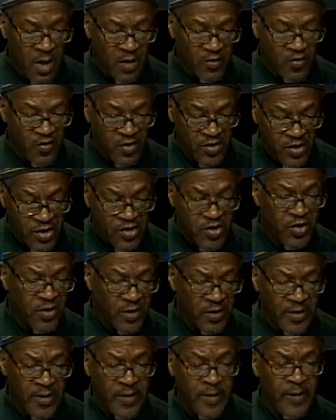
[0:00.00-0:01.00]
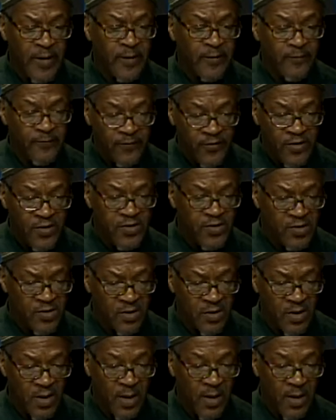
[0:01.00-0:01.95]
traditionally this